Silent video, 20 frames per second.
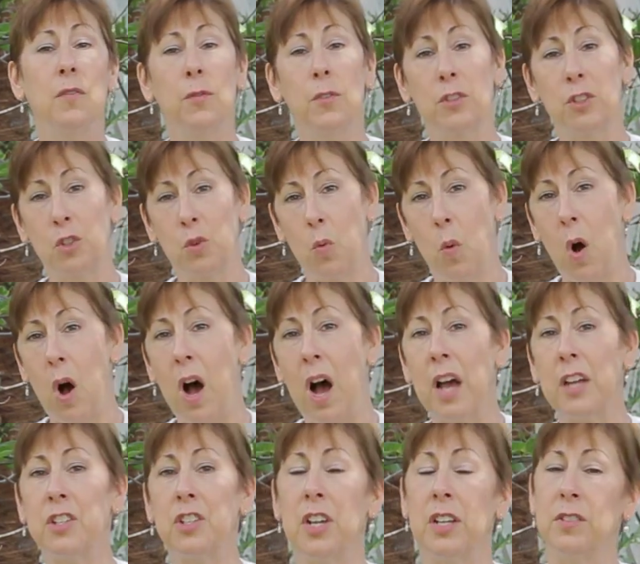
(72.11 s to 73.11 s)
For
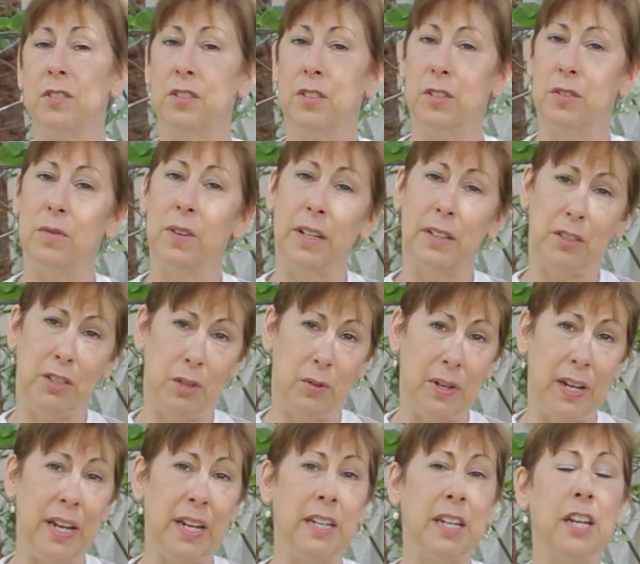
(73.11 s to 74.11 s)
squash and like
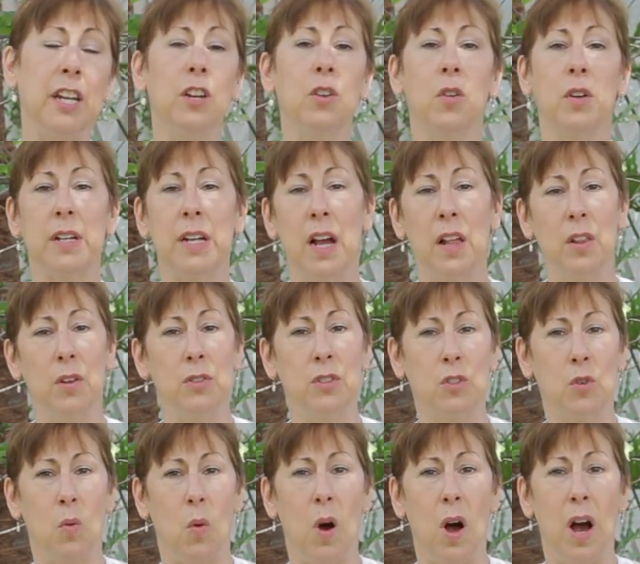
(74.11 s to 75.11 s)
zucchini or yellow
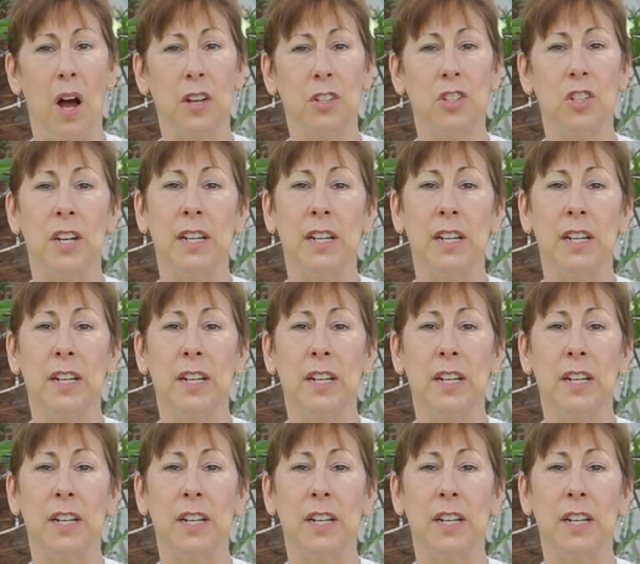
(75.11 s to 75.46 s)
squash,